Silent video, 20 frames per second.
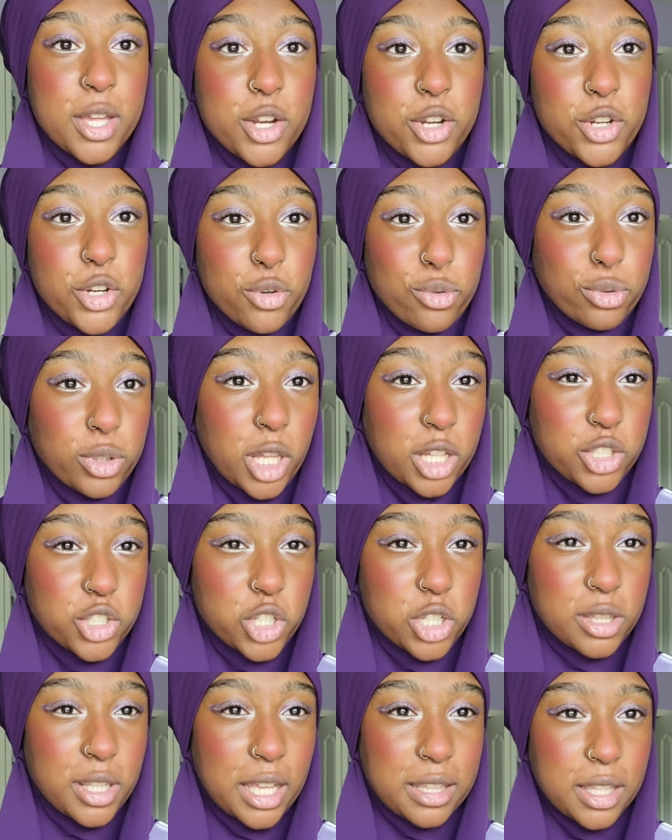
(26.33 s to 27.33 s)
new
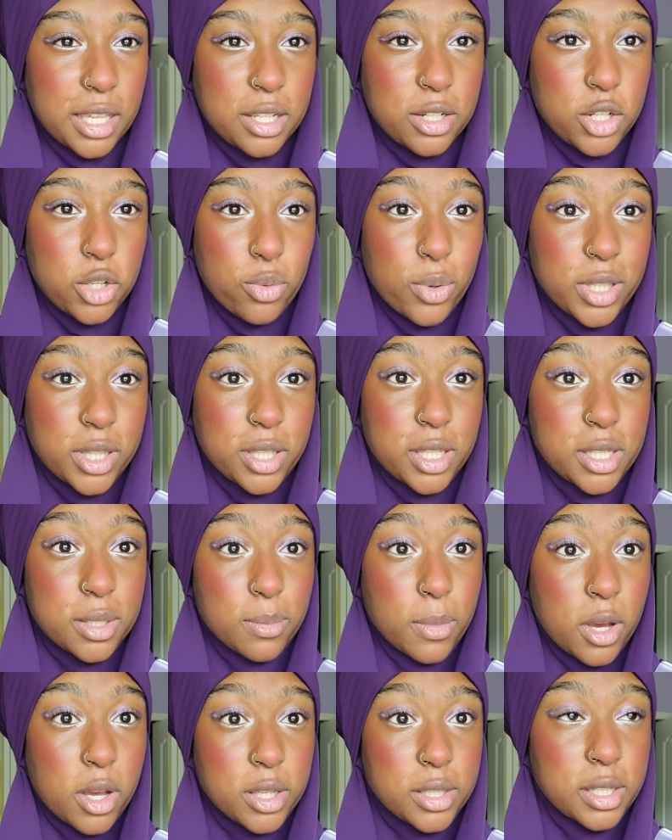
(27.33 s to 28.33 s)
luncheon that they do at this
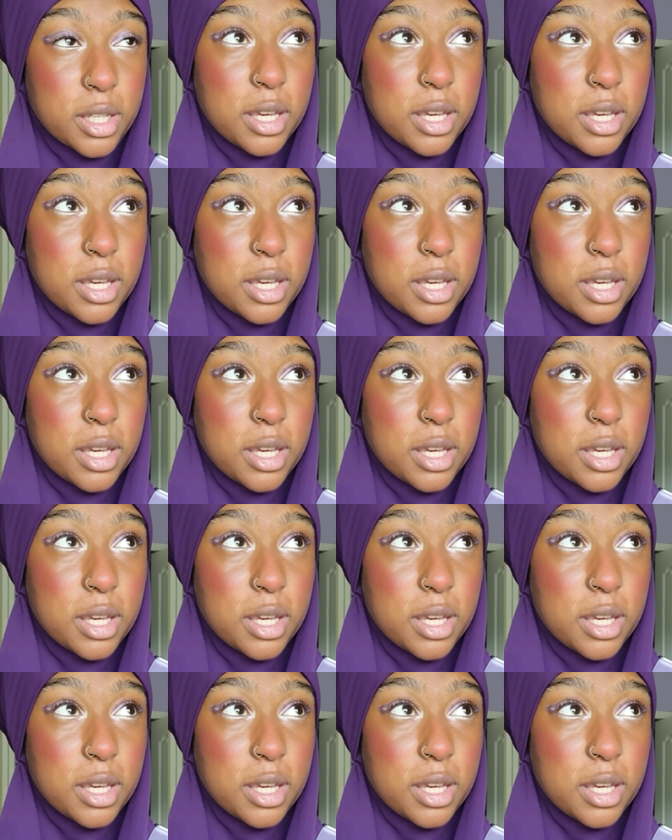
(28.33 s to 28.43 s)
mosque